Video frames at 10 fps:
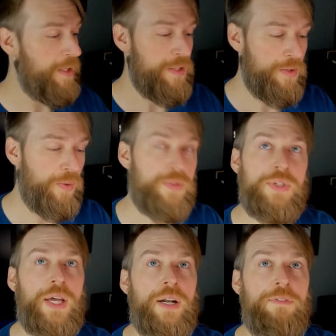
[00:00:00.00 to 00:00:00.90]
This whole
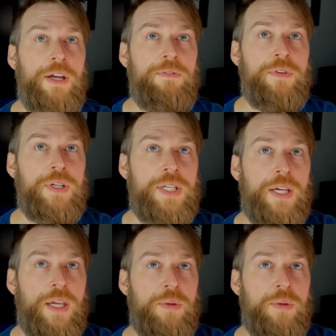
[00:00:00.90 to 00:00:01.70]
set I've had for a decade,